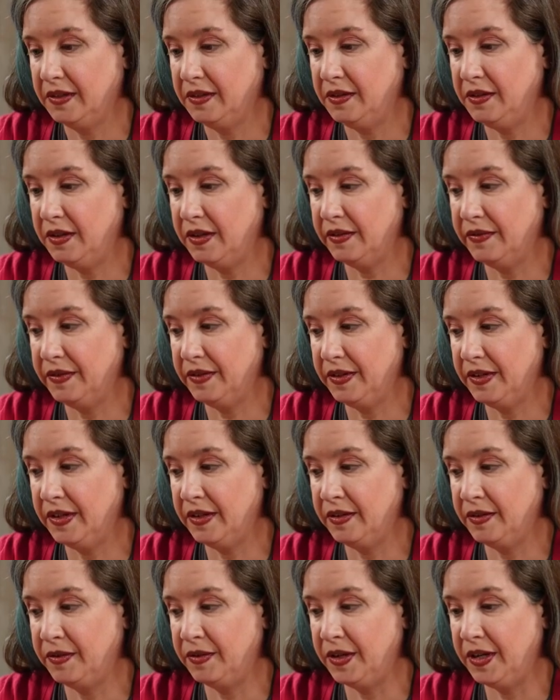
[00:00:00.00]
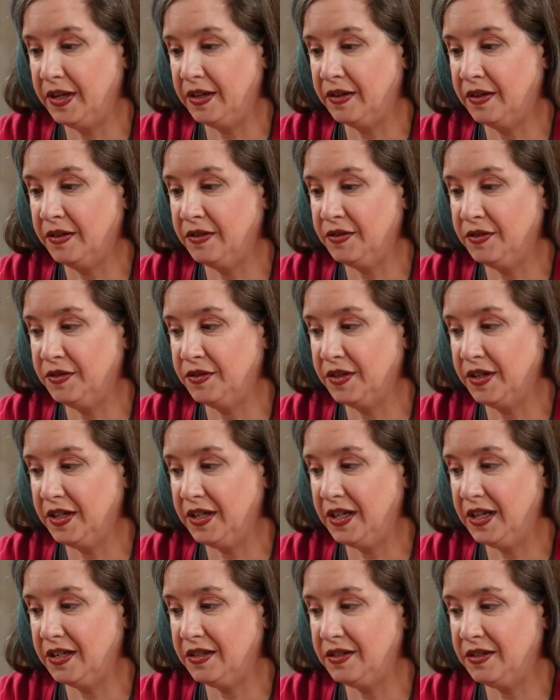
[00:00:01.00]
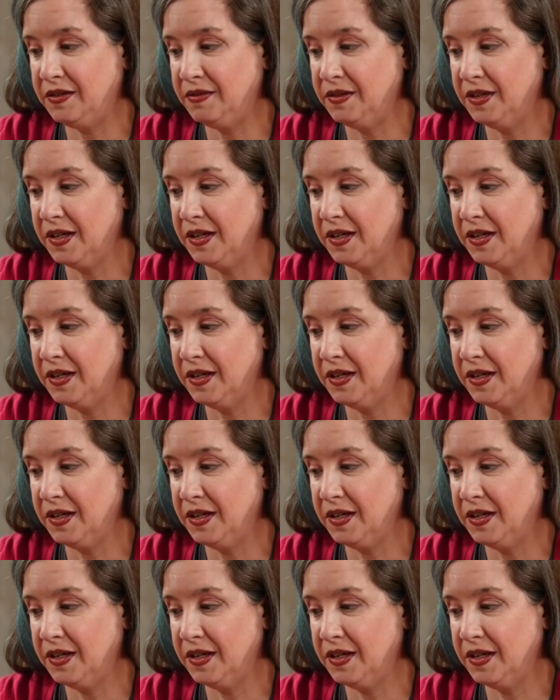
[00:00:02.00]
Do you have another great card you're trying to get to